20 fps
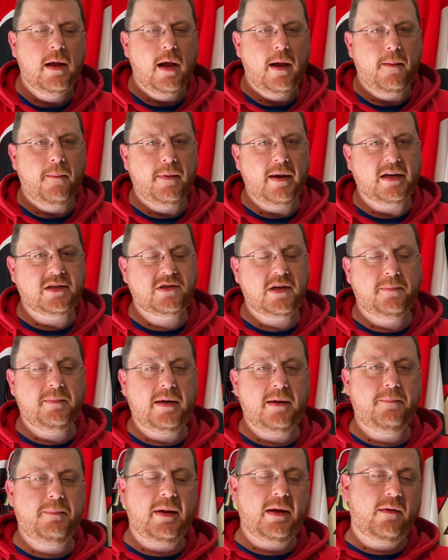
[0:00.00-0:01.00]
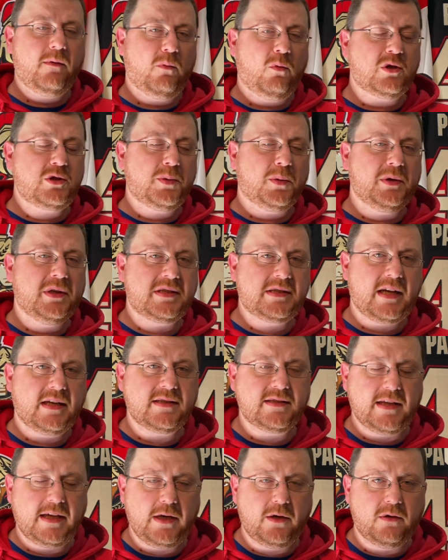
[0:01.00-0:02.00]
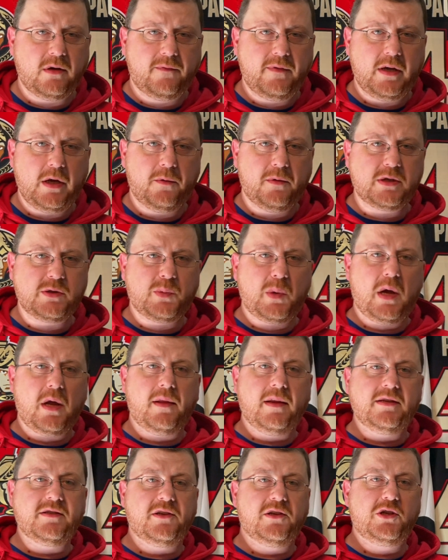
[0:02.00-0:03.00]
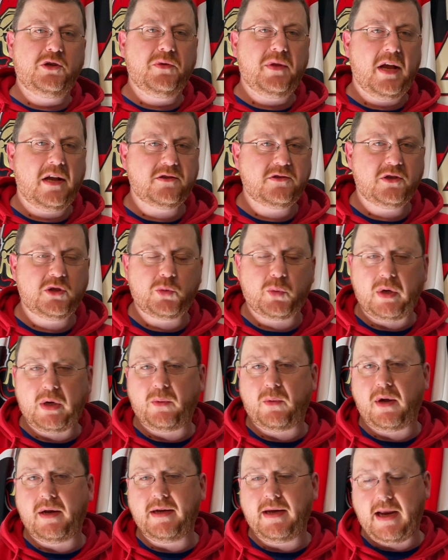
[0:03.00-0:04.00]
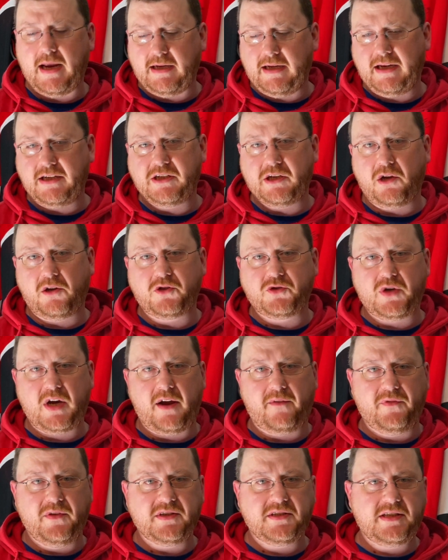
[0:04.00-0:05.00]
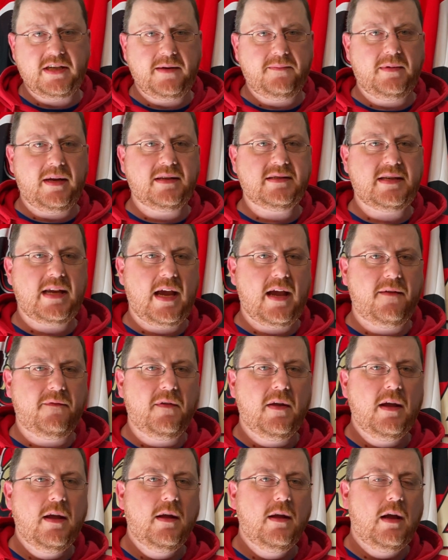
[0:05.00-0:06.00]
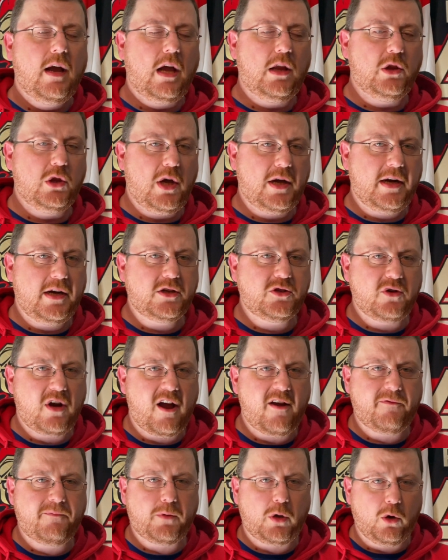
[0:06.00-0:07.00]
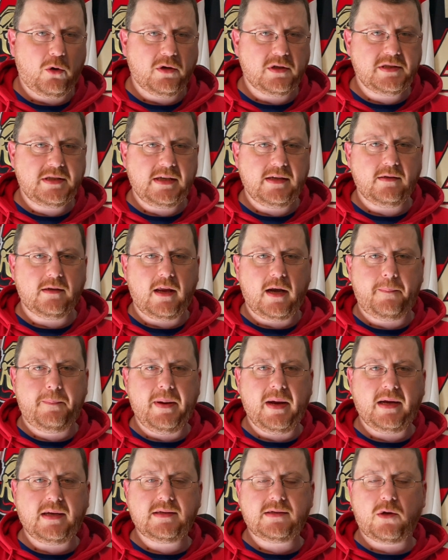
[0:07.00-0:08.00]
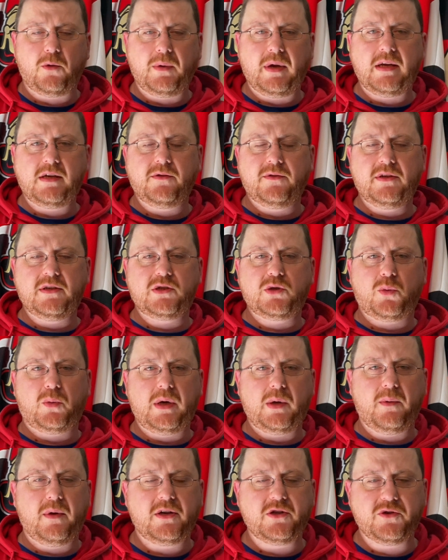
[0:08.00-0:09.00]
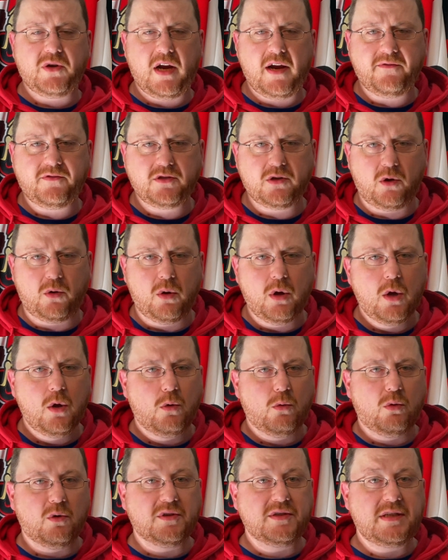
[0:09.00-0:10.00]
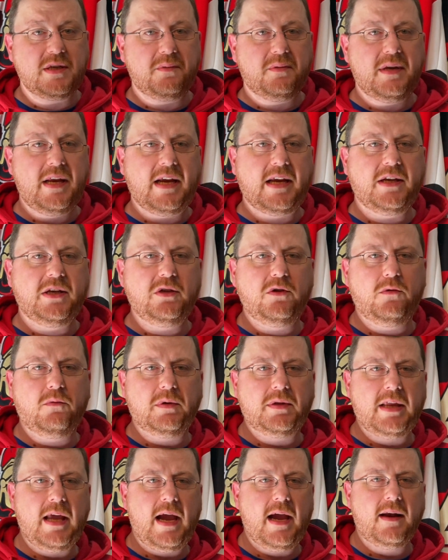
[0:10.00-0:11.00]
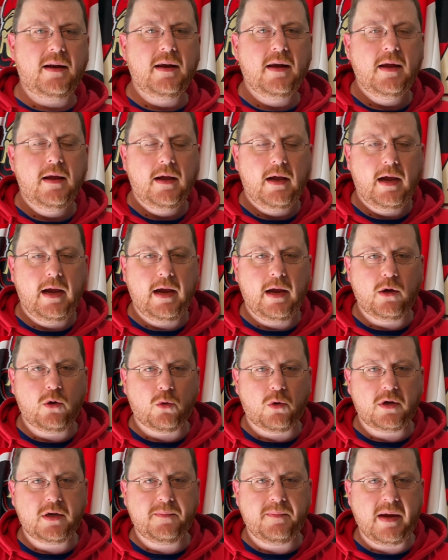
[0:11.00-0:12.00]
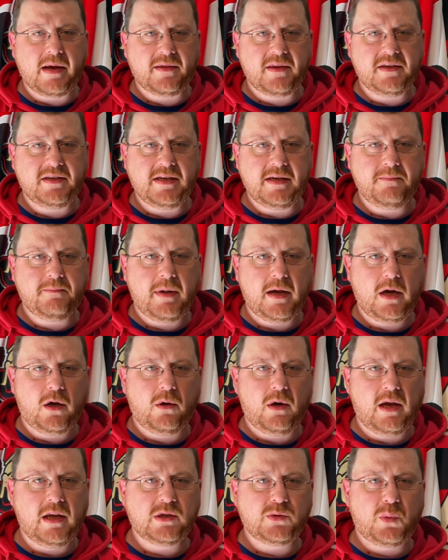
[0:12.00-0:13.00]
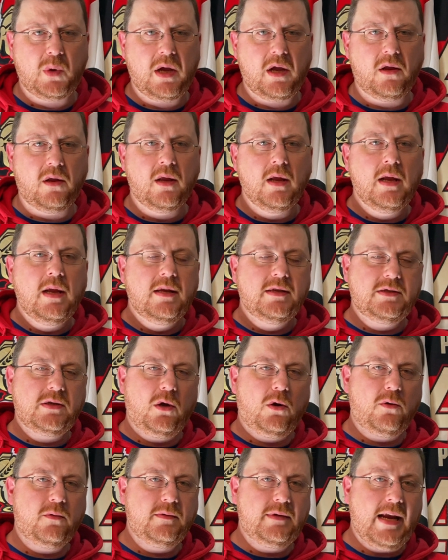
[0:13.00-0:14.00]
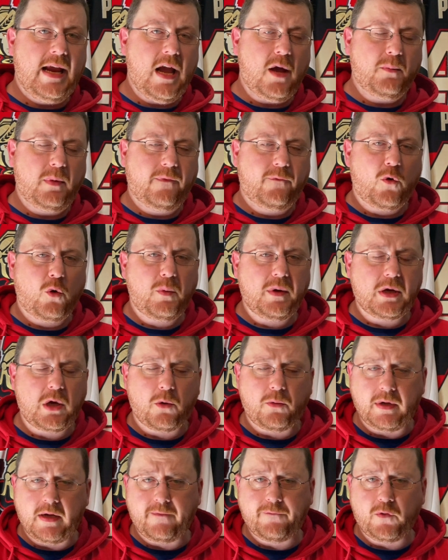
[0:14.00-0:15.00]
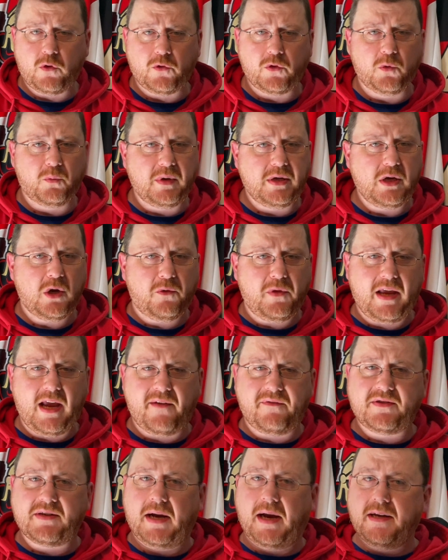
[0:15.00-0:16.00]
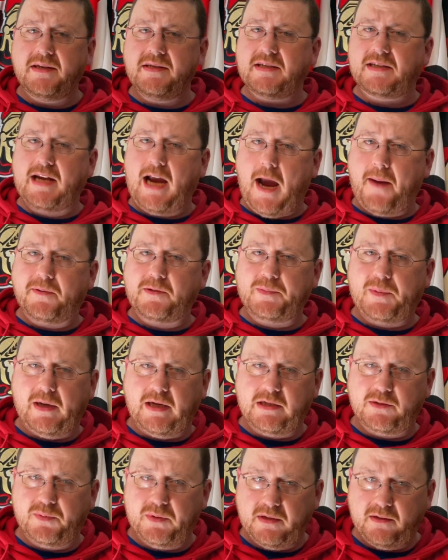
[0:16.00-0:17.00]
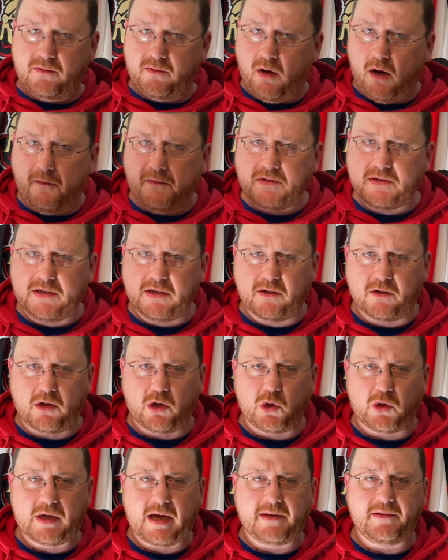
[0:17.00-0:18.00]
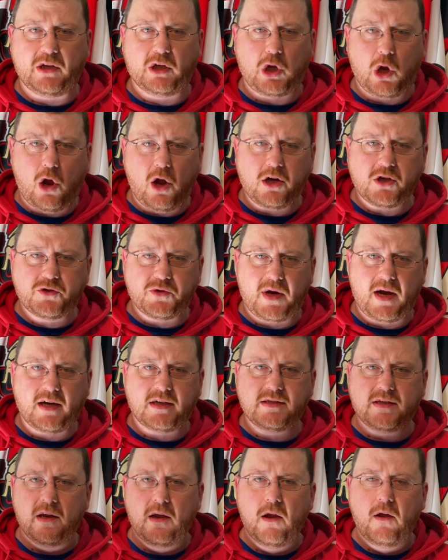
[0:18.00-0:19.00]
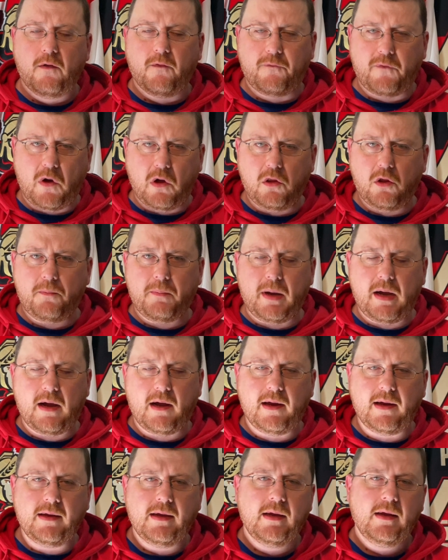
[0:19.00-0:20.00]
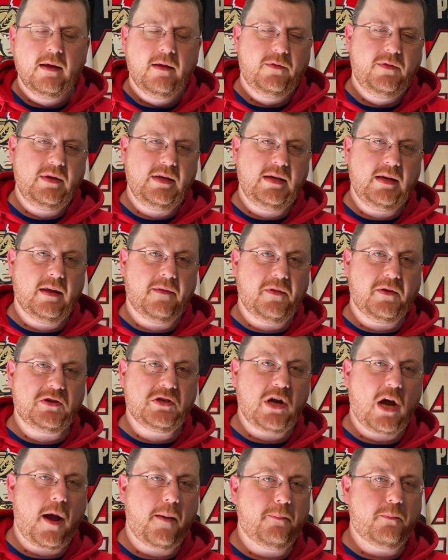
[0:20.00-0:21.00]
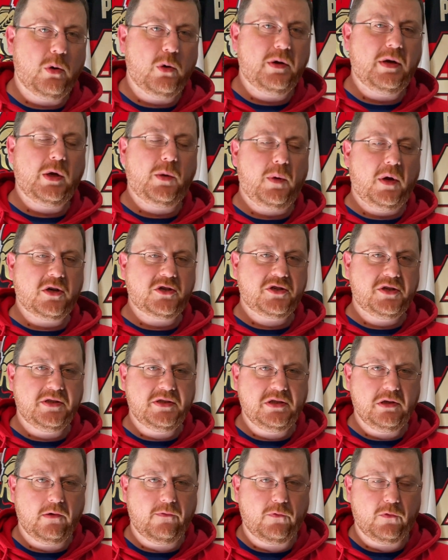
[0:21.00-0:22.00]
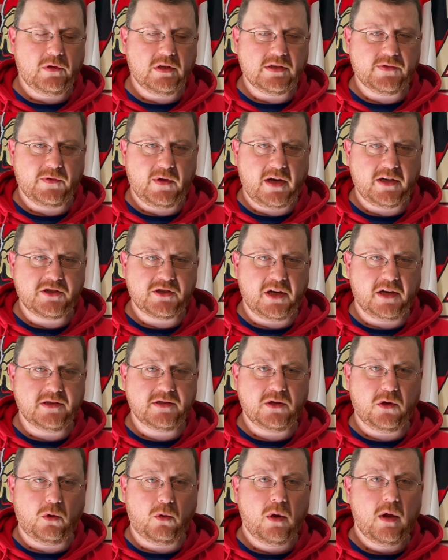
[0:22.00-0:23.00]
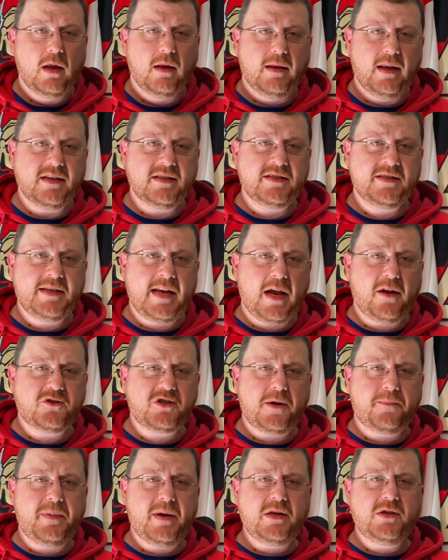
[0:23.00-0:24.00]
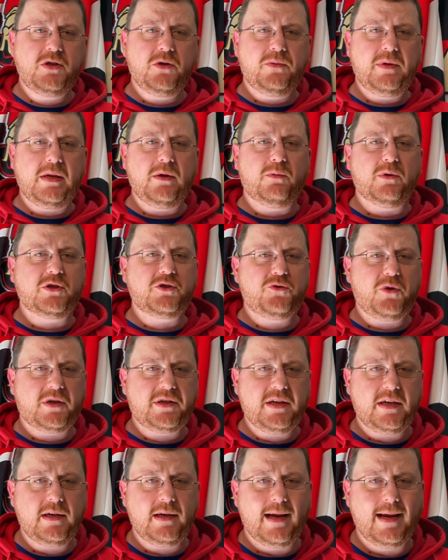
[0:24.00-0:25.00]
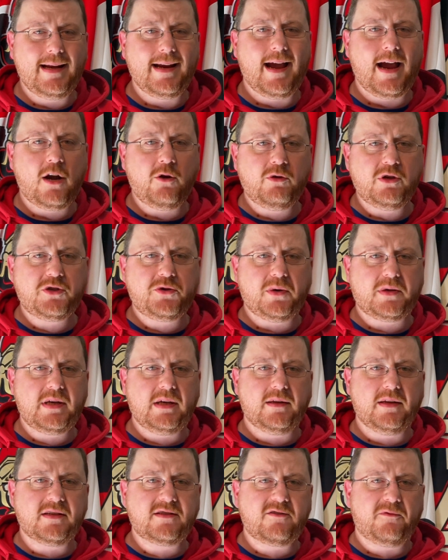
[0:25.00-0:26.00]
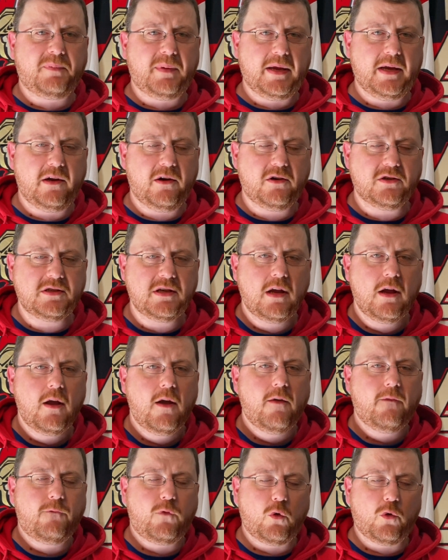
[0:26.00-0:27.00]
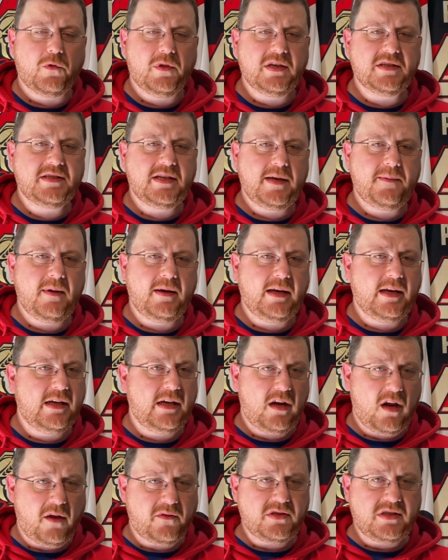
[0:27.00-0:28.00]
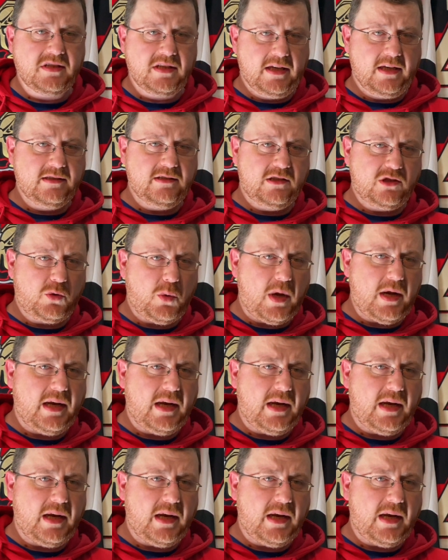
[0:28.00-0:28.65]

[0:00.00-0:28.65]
that's going to be big, which we'll discuss later in the video as well, is the 2021 NHL Draft. This team does have a lot of draft currency, a lot of picks going into this 21 draft. So we'll see what they can do with that in order to make the team better as well. So now, before we go any further, we know they have tons of cap space. We obviously are going to look at the contracts followed by the top burning questions here for this franchise. So let's now jump into the restricted and unrestricted list of players for this team heading in the offseason, because it's quite